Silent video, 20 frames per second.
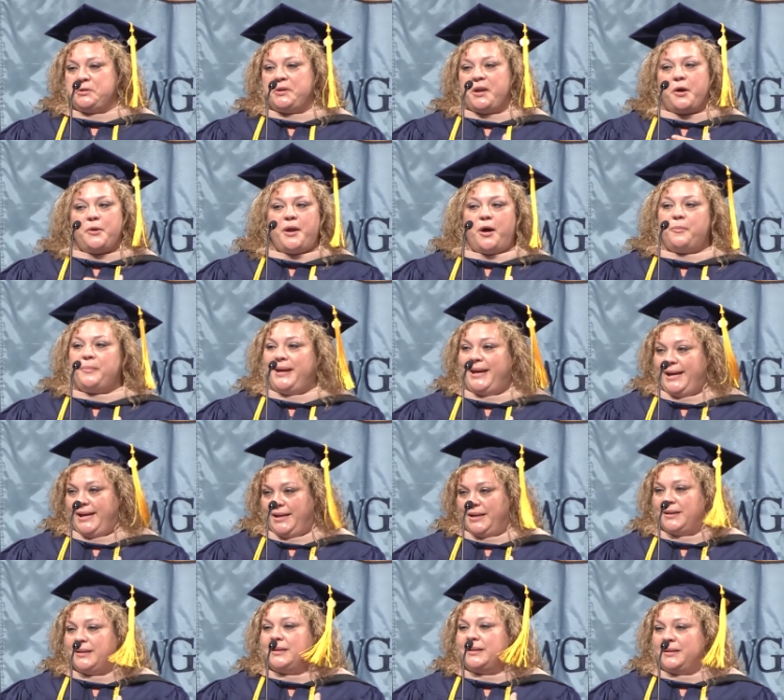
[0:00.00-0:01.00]
You don't know
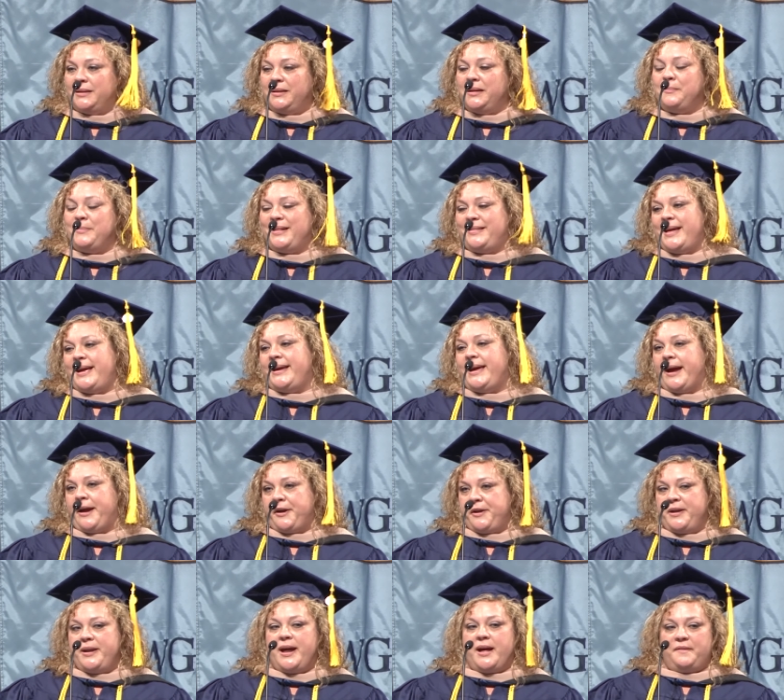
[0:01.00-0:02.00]
me, but they
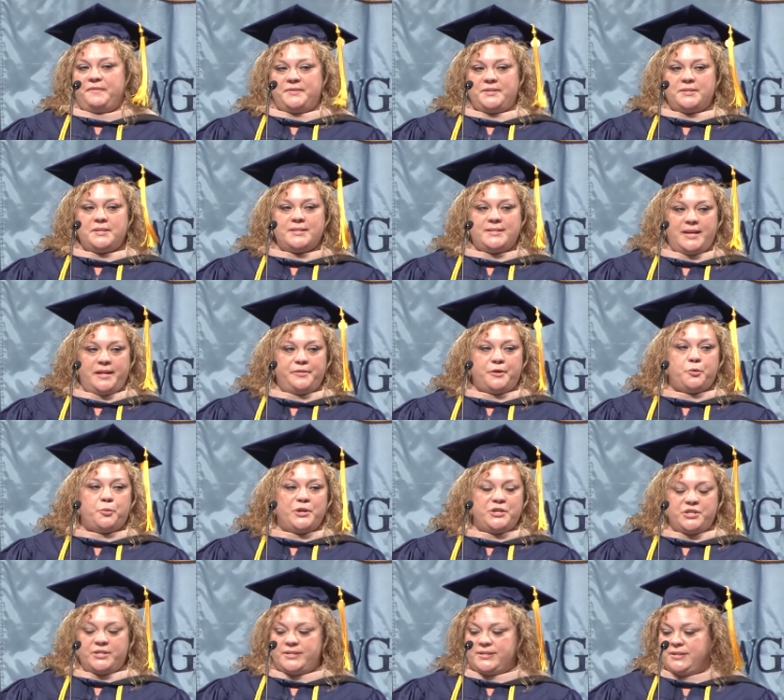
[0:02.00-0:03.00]
cared enough to send their
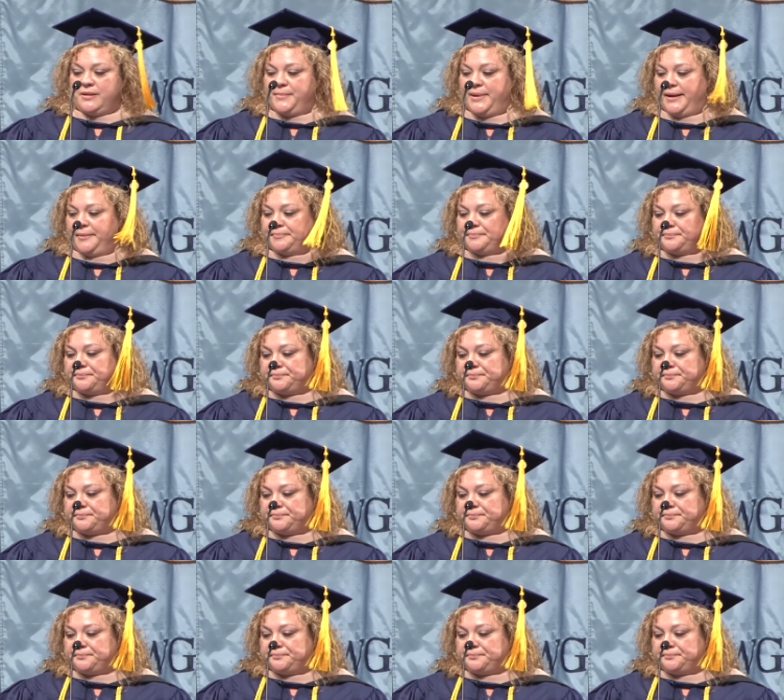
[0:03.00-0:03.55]
wishes to me.